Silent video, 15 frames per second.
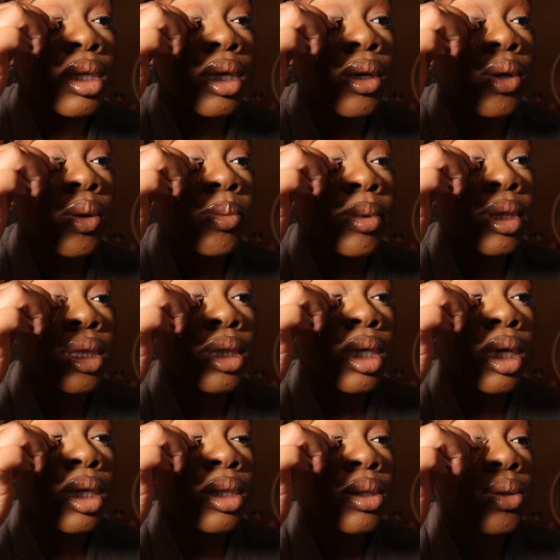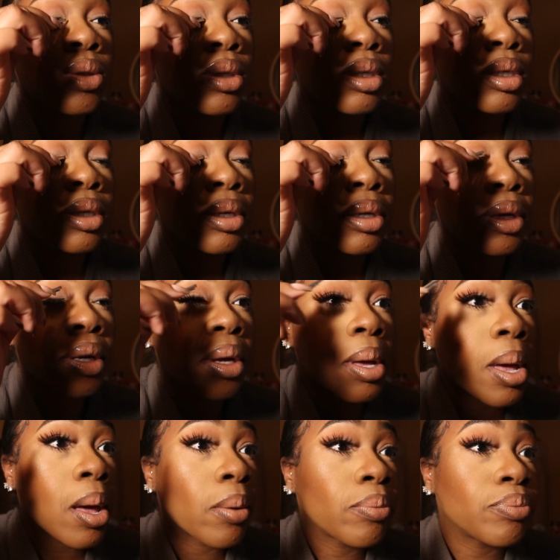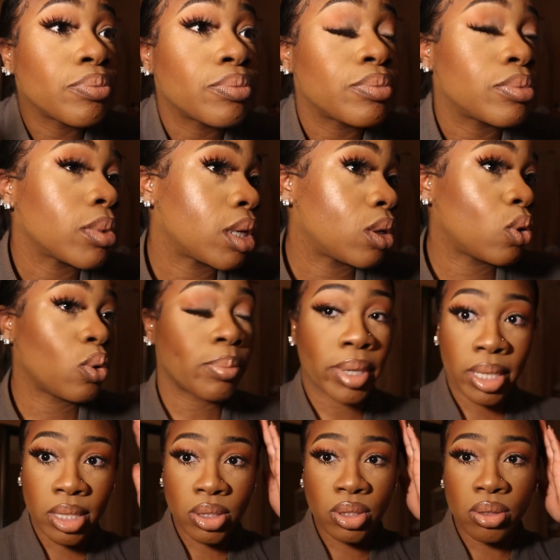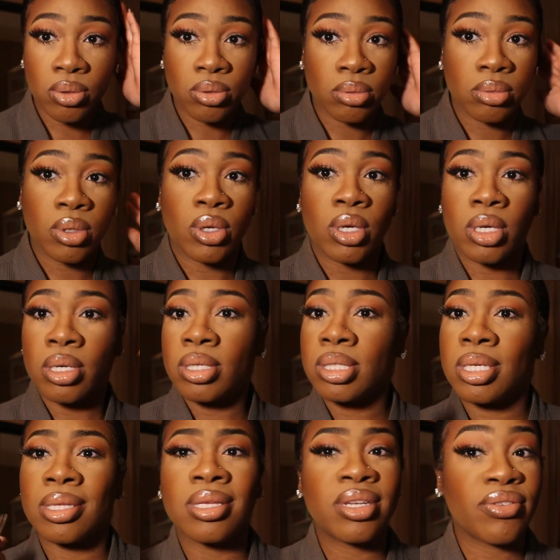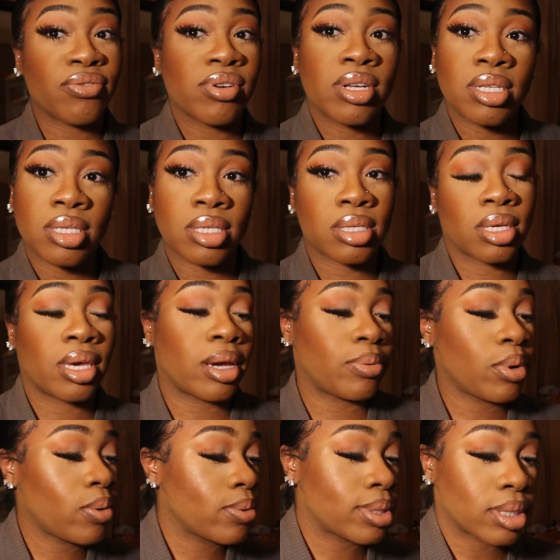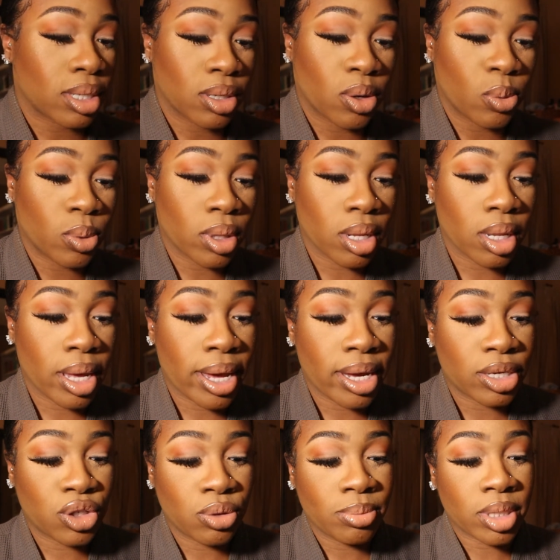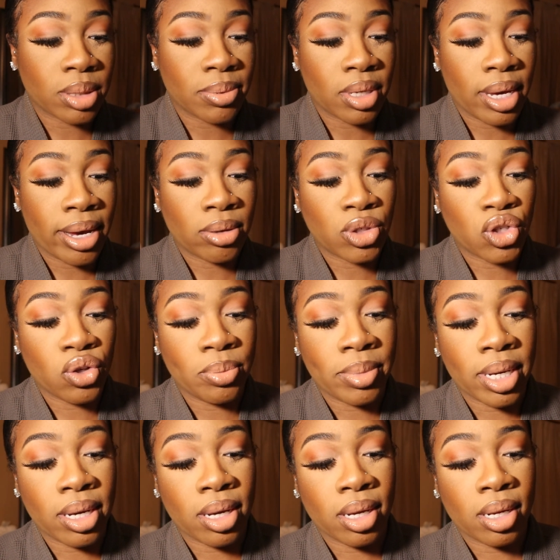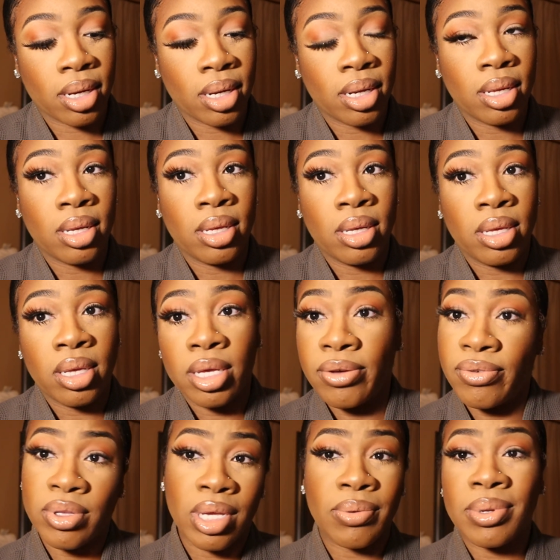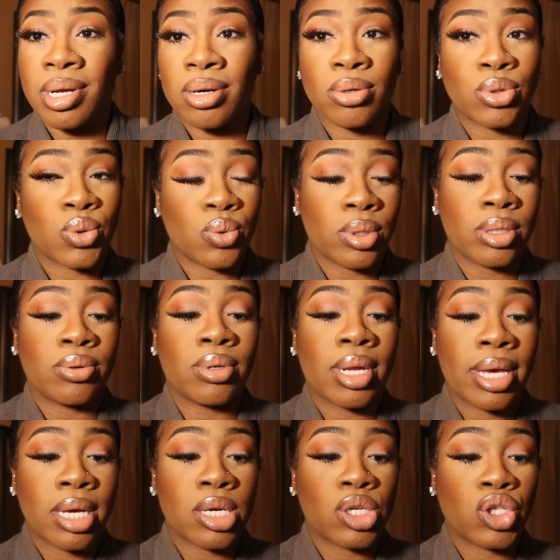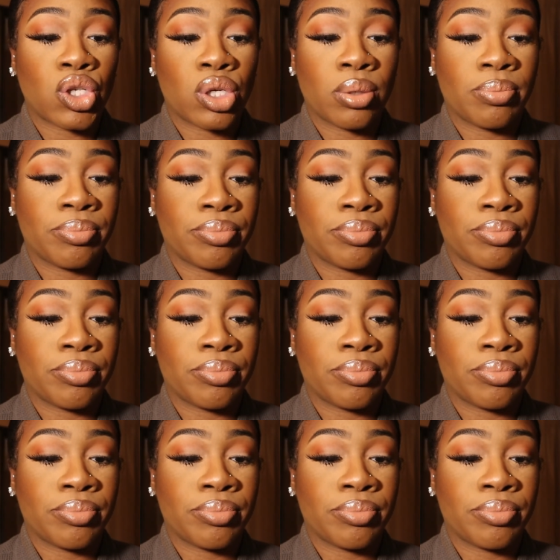I hope it stays on. And hope my ears don't. See the difference? Yeah, we're always gonna go with the lash. You must be out your mind. You think you're not gonna do a little lash.